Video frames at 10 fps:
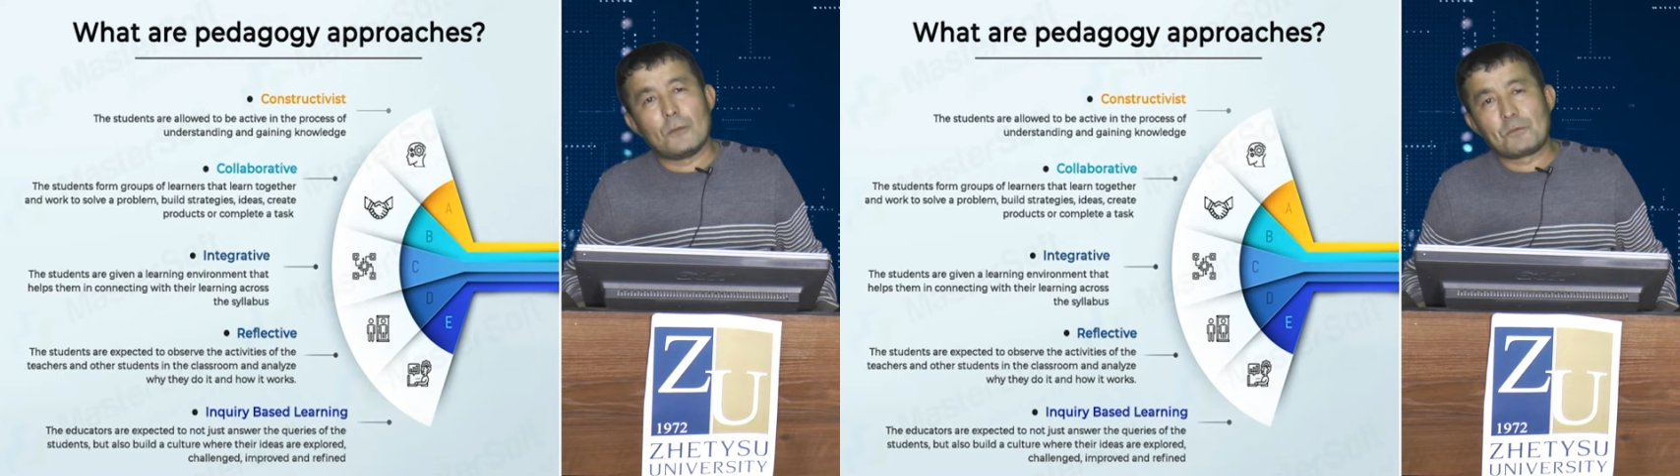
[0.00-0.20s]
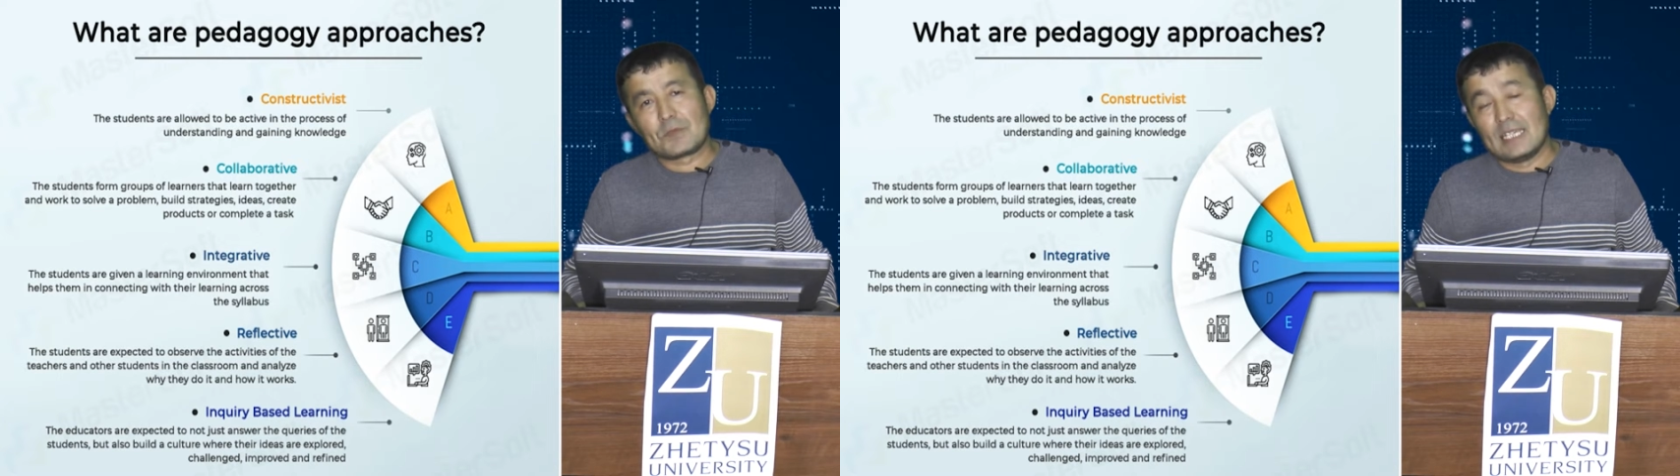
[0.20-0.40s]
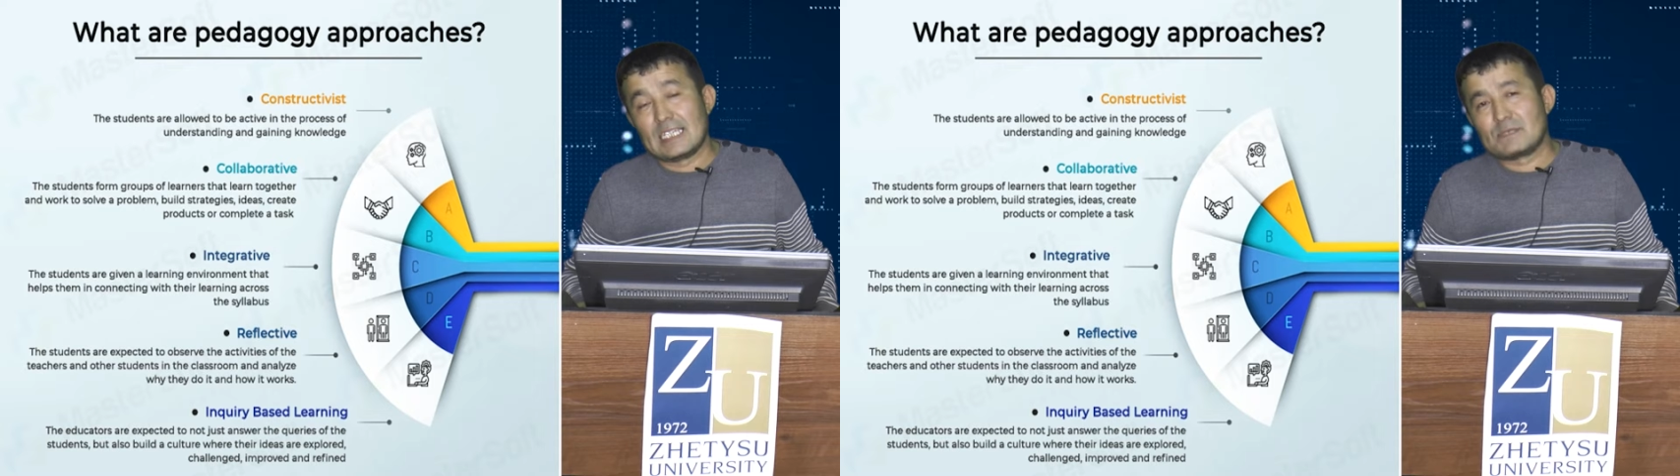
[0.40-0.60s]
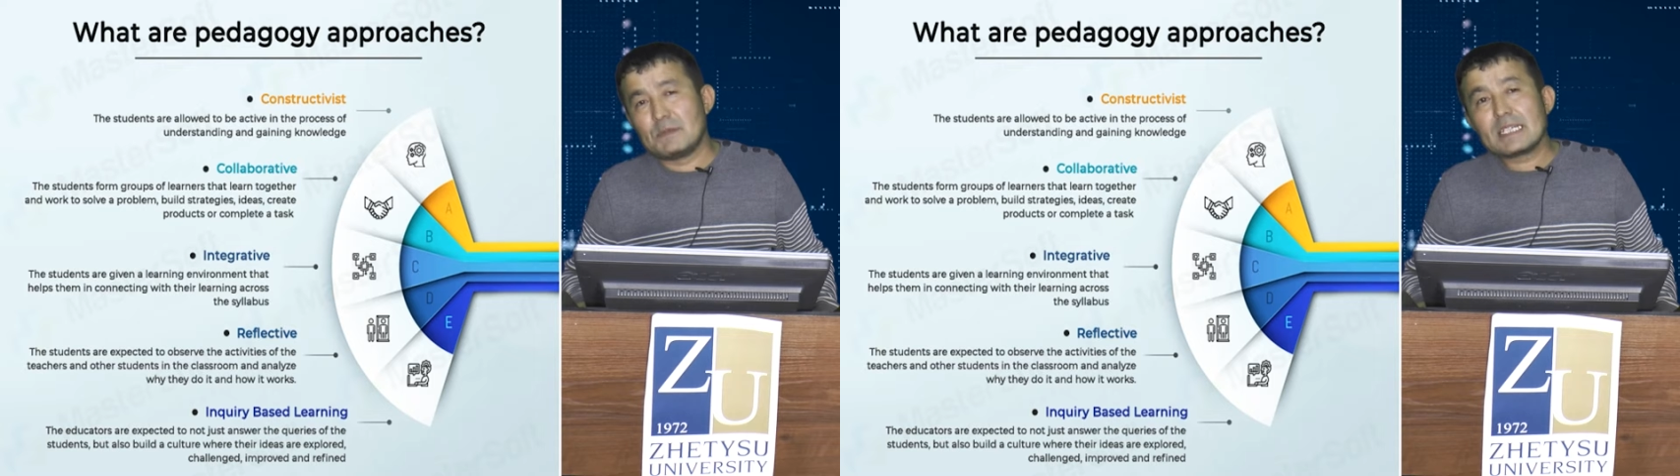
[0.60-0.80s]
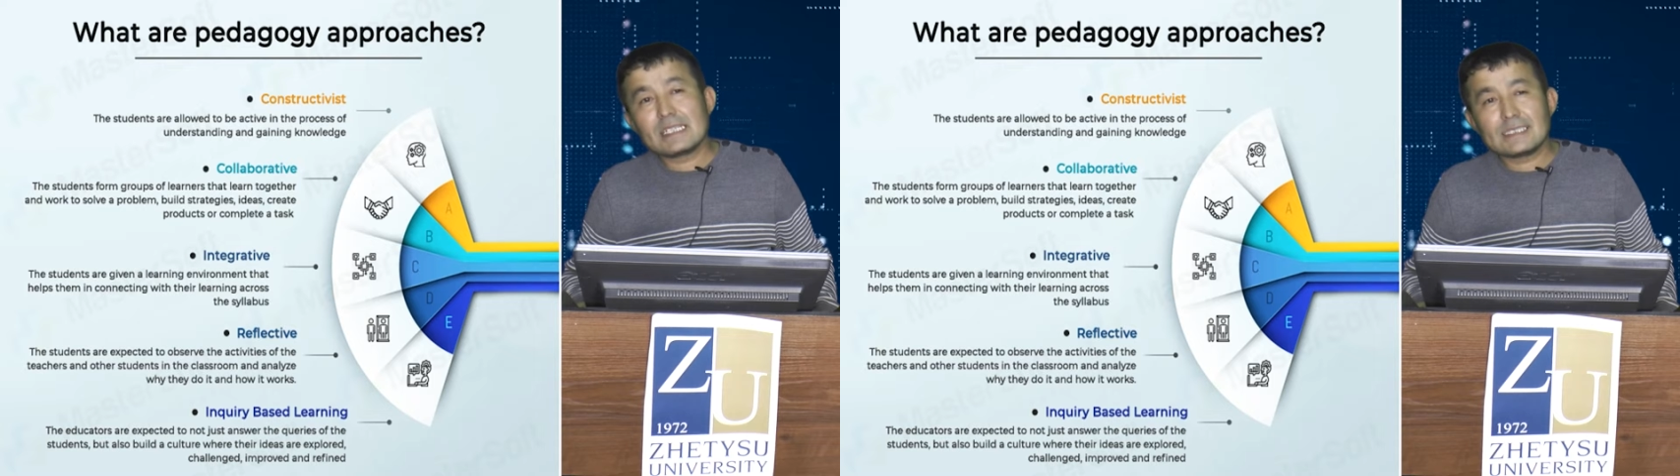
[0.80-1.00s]
your
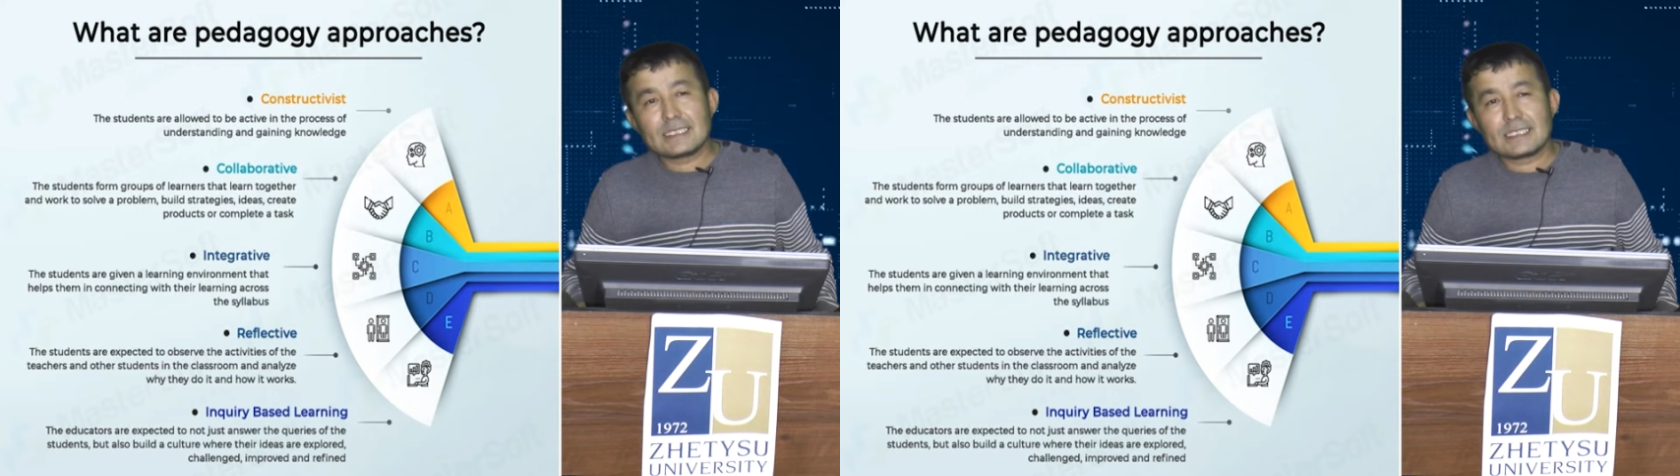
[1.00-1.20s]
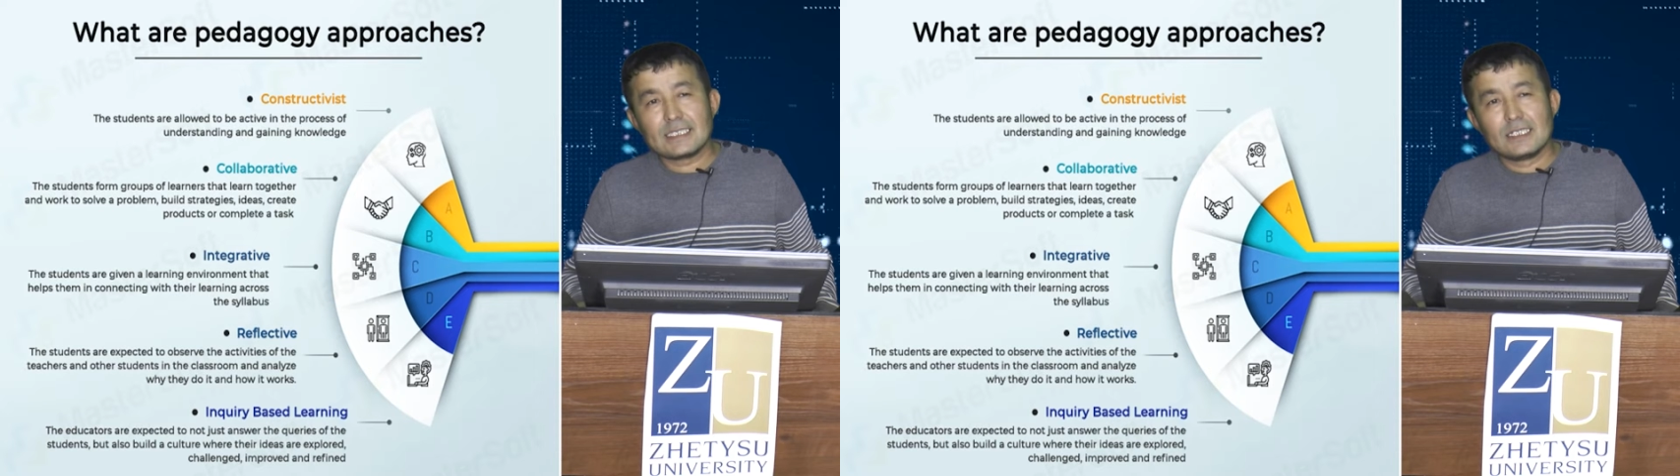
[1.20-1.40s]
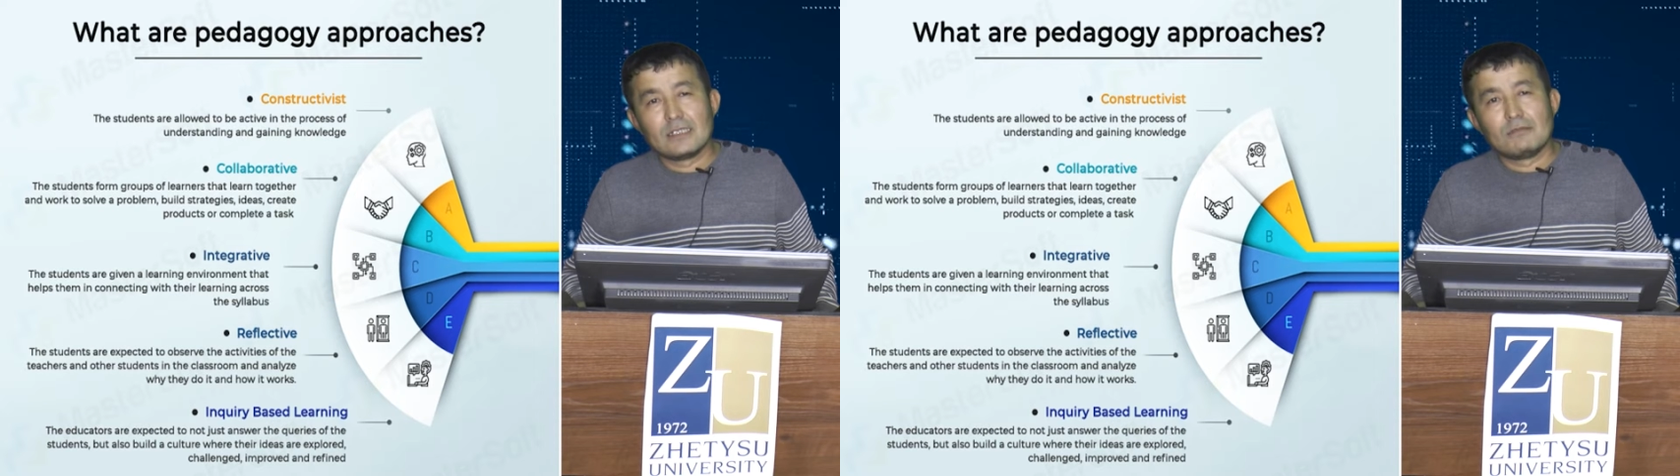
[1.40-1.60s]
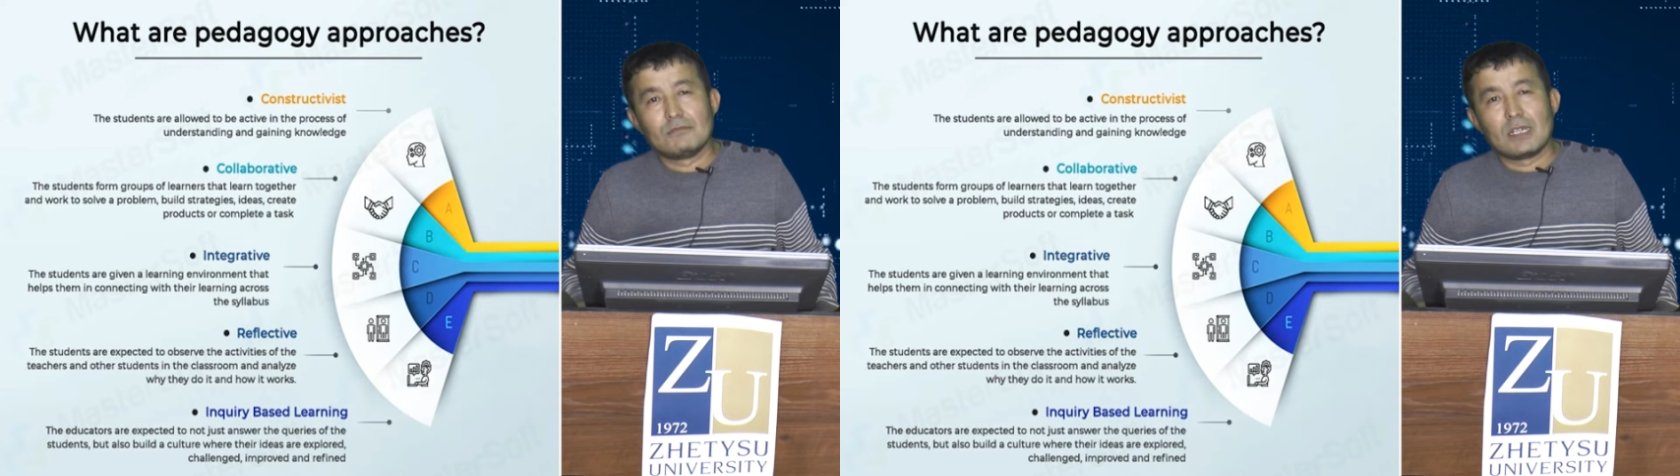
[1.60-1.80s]
experience,